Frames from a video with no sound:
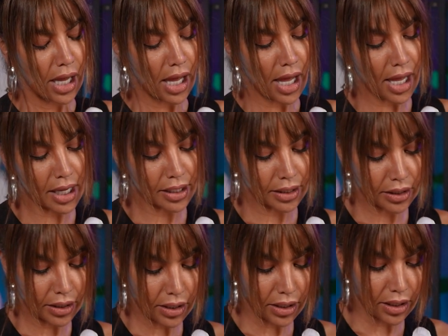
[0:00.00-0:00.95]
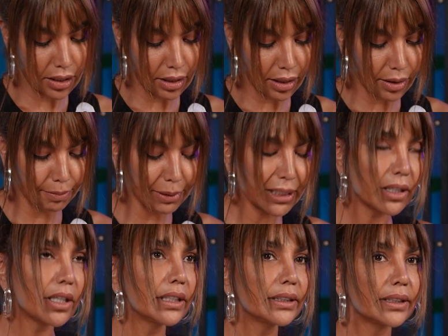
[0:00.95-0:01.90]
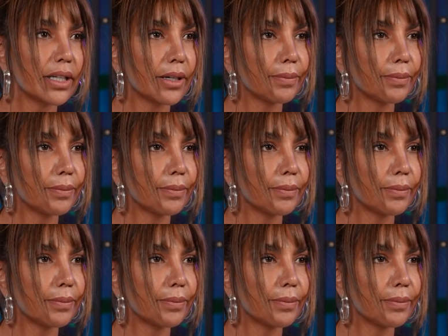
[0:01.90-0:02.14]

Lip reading: And because,